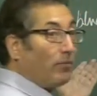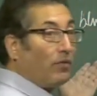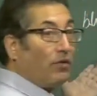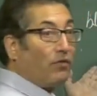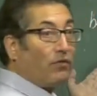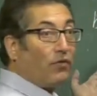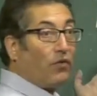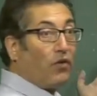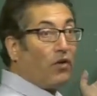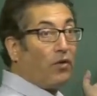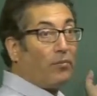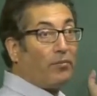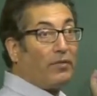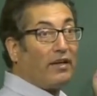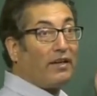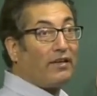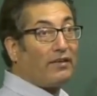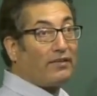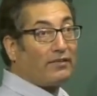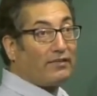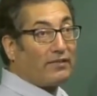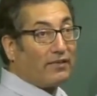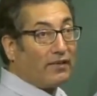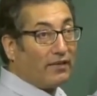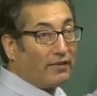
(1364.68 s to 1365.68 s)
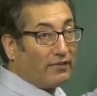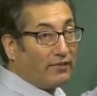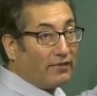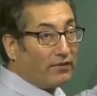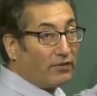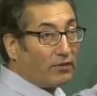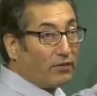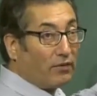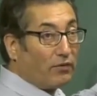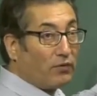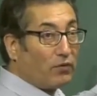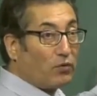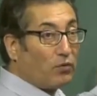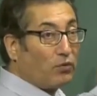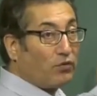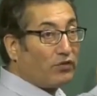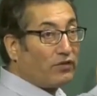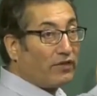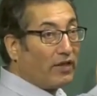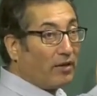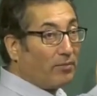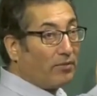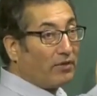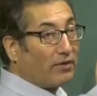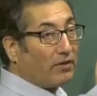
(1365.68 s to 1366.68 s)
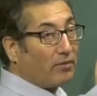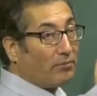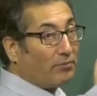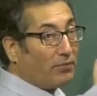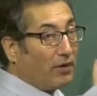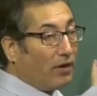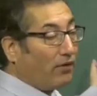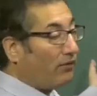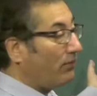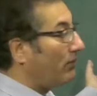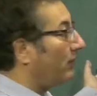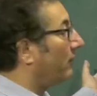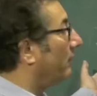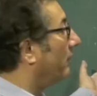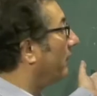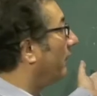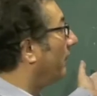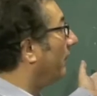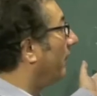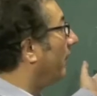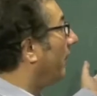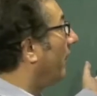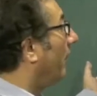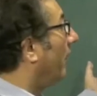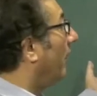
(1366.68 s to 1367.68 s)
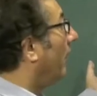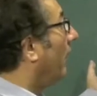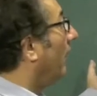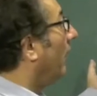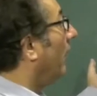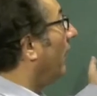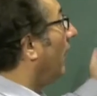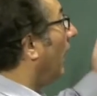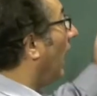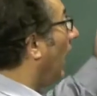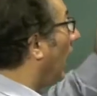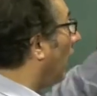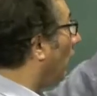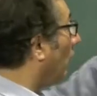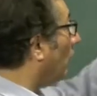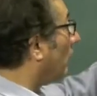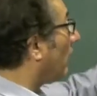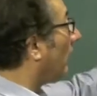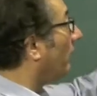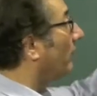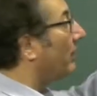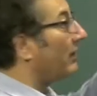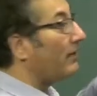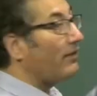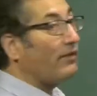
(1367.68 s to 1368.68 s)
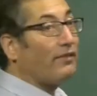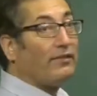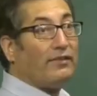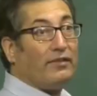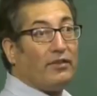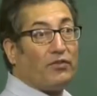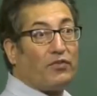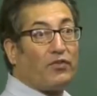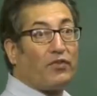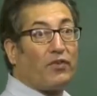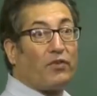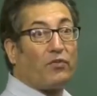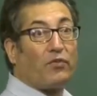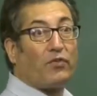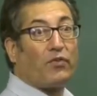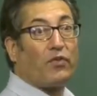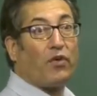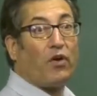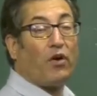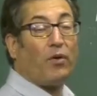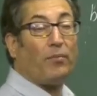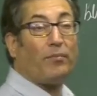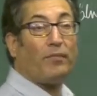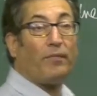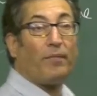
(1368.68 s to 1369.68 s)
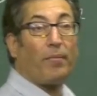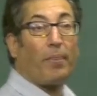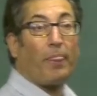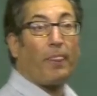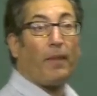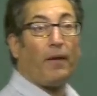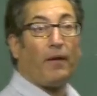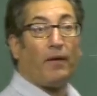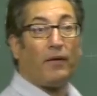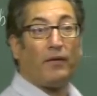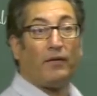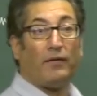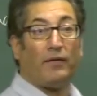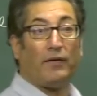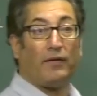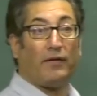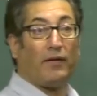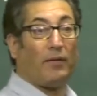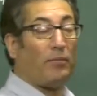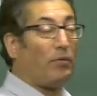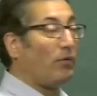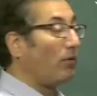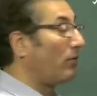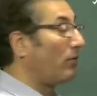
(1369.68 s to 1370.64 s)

been formed by crystallization of 2 stable compounds. How come it is different from the double